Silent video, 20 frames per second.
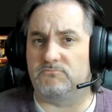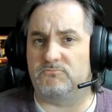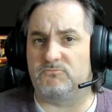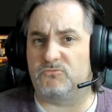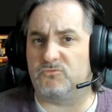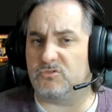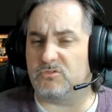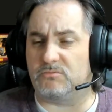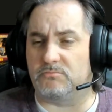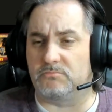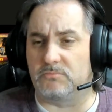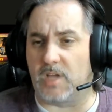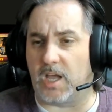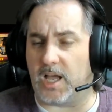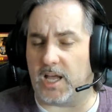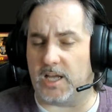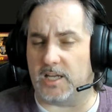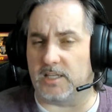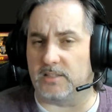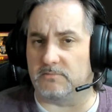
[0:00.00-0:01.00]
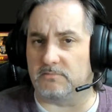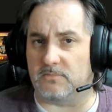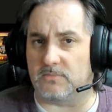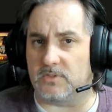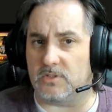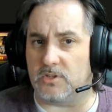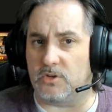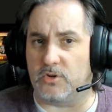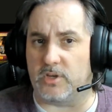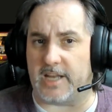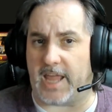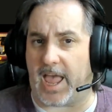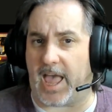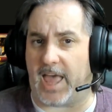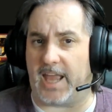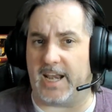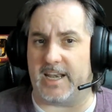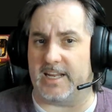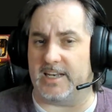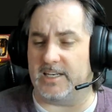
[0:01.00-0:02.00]
you can add it
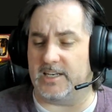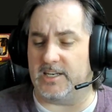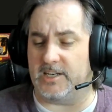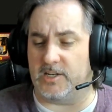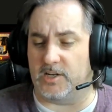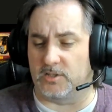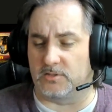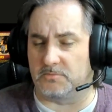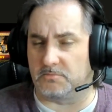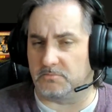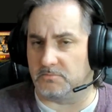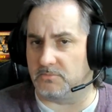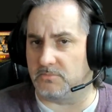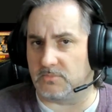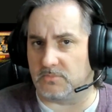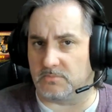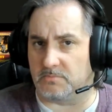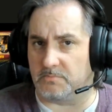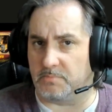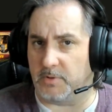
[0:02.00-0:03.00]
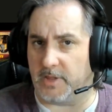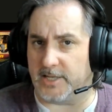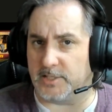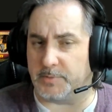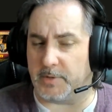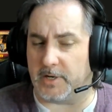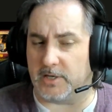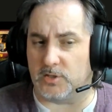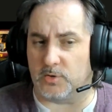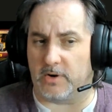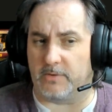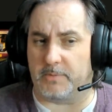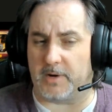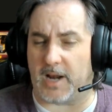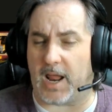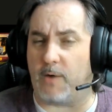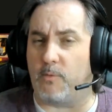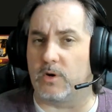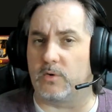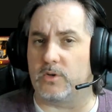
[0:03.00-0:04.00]
into your pledge manager order, but I
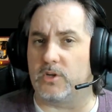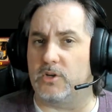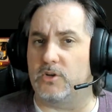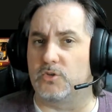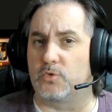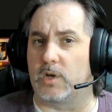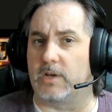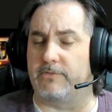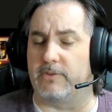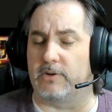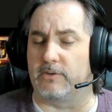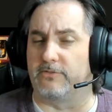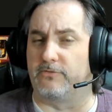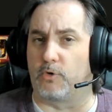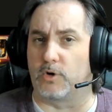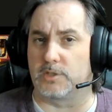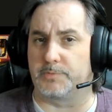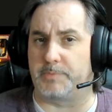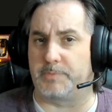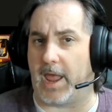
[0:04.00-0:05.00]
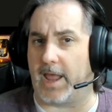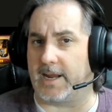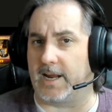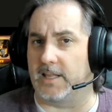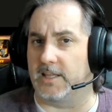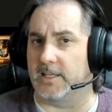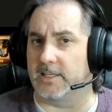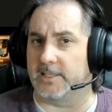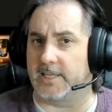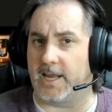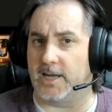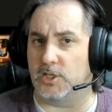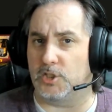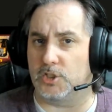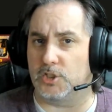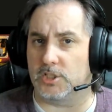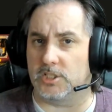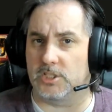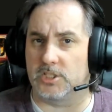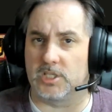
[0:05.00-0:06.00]
wouldn't use one of your force pack
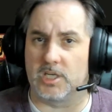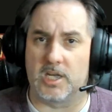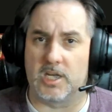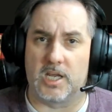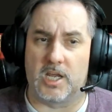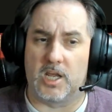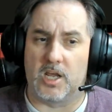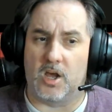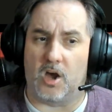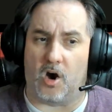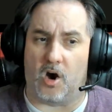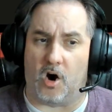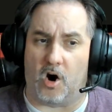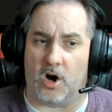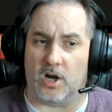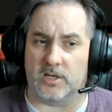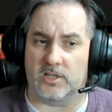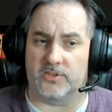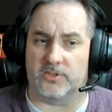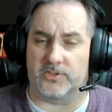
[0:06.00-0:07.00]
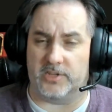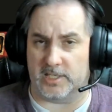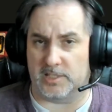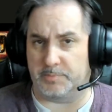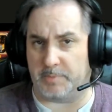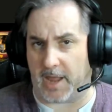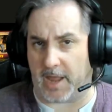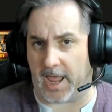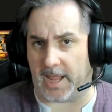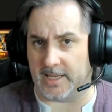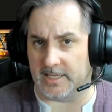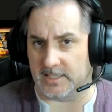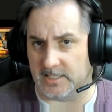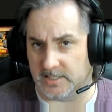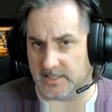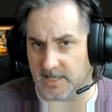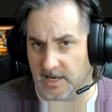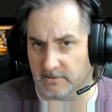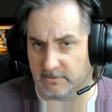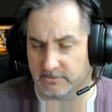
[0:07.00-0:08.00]
allocations on this pack
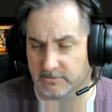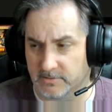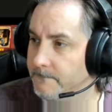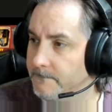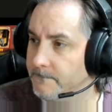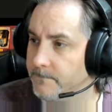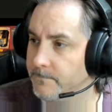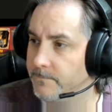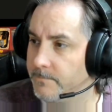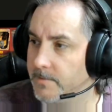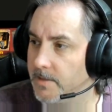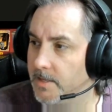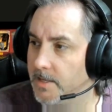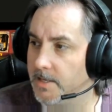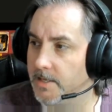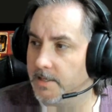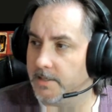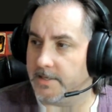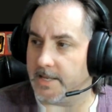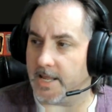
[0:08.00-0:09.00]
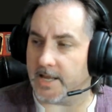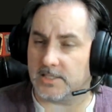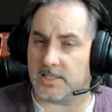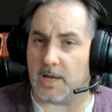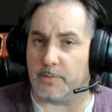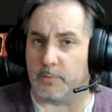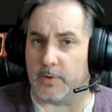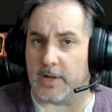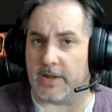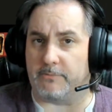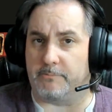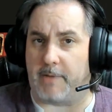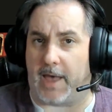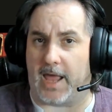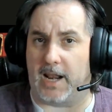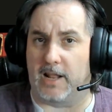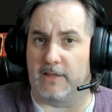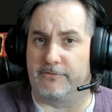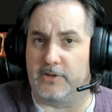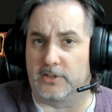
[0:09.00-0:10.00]
itself. Next up, we have
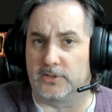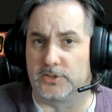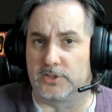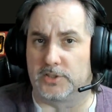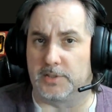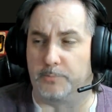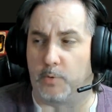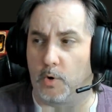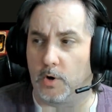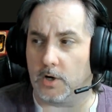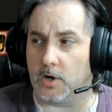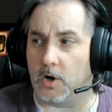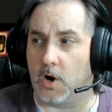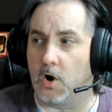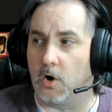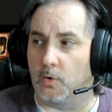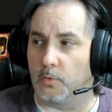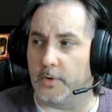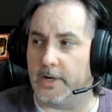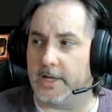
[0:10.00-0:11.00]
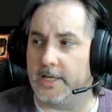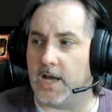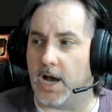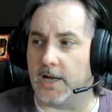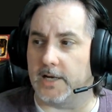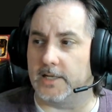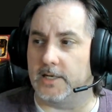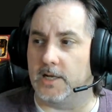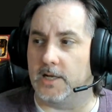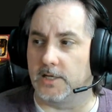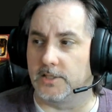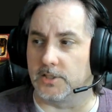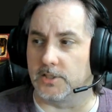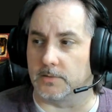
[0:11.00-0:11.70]
Battlefield Support Recon and Hunter.